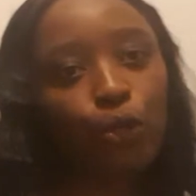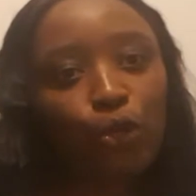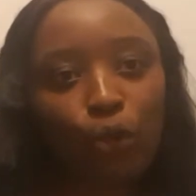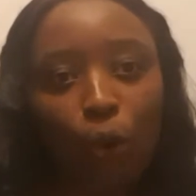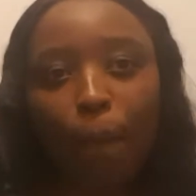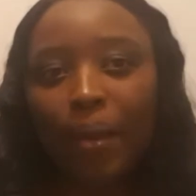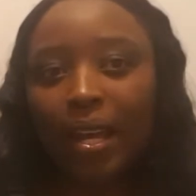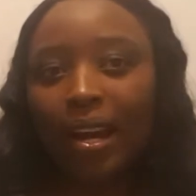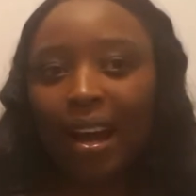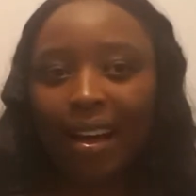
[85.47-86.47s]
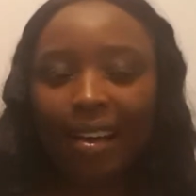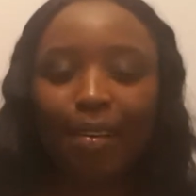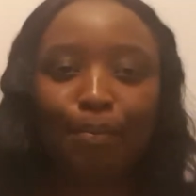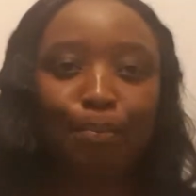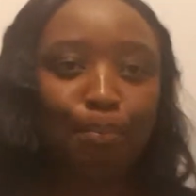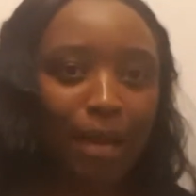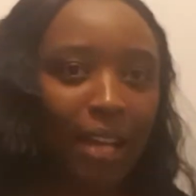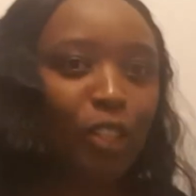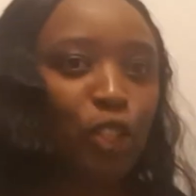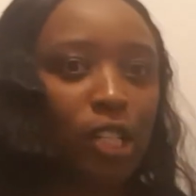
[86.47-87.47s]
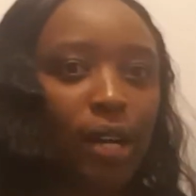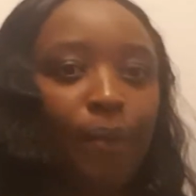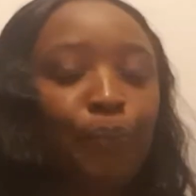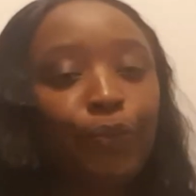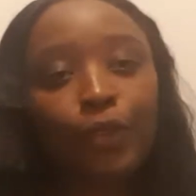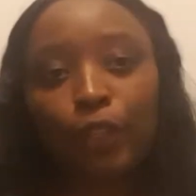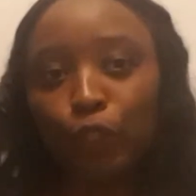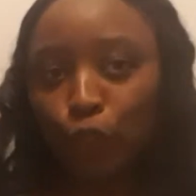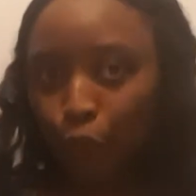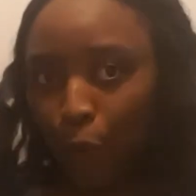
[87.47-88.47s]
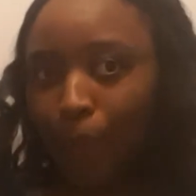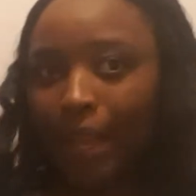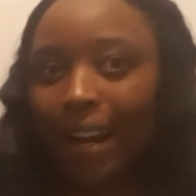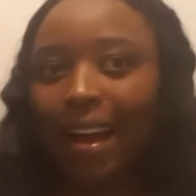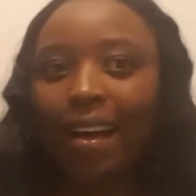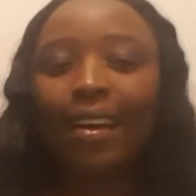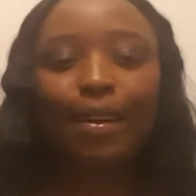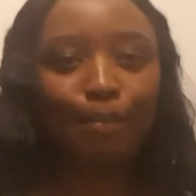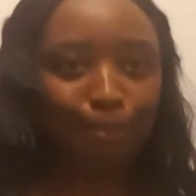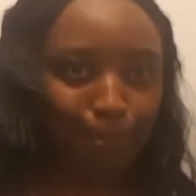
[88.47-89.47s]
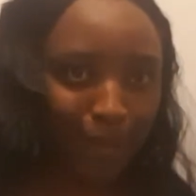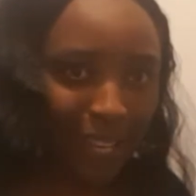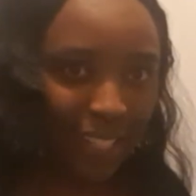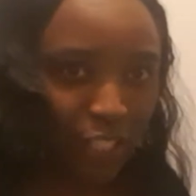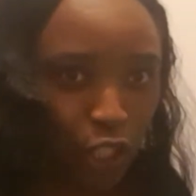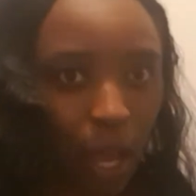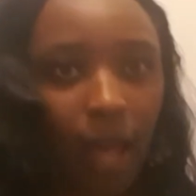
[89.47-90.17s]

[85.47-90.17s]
Domera besha. Domera besha.